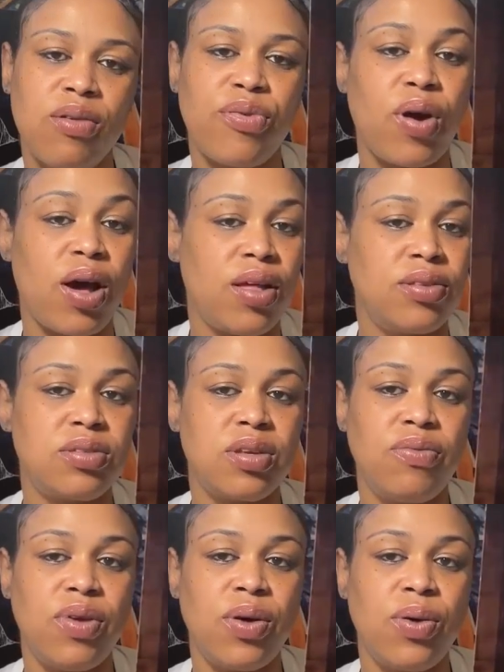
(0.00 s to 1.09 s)
For others
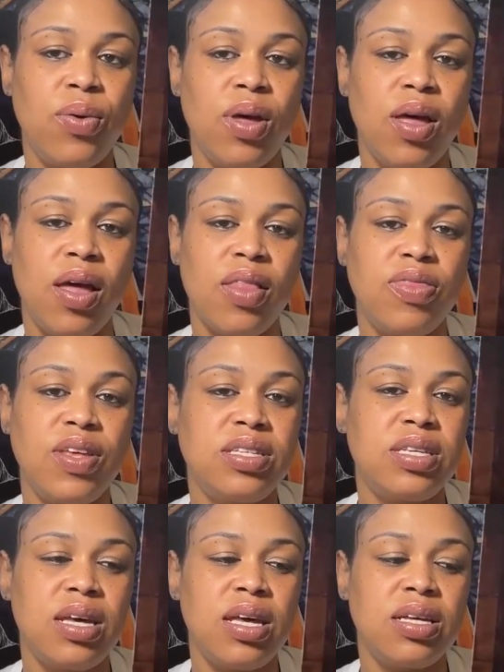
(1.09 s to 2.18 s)
of you,
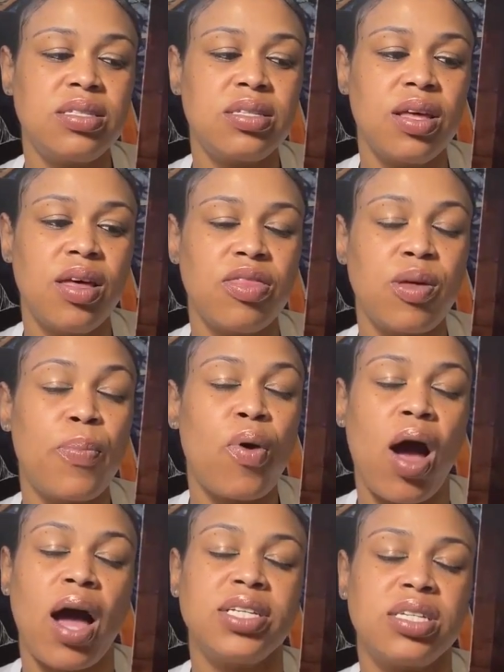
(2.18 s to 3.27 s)
this is the
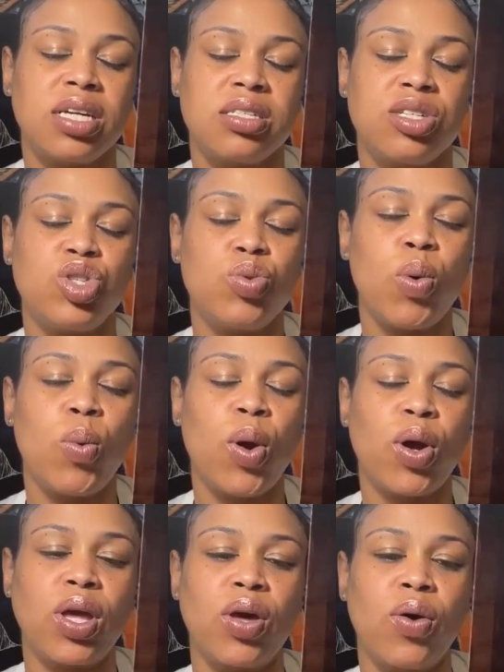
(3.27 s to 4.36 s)
projects that you were
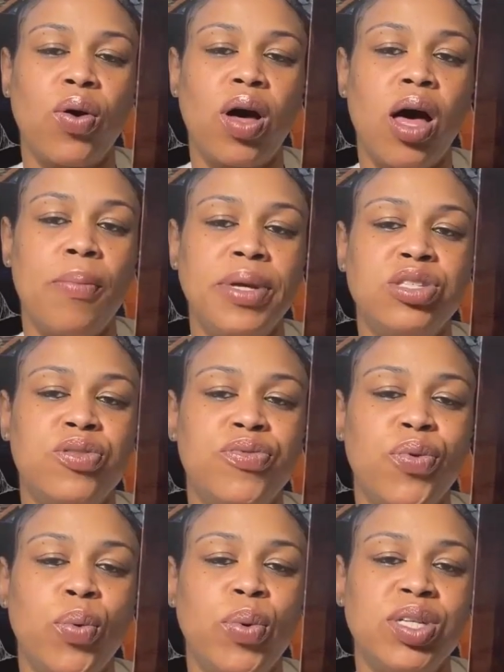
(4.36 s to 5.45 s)
working on coming to
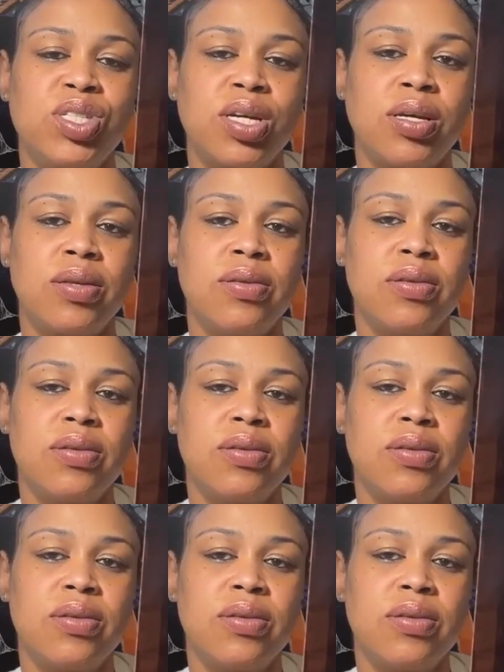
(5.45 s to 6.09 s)
fruition.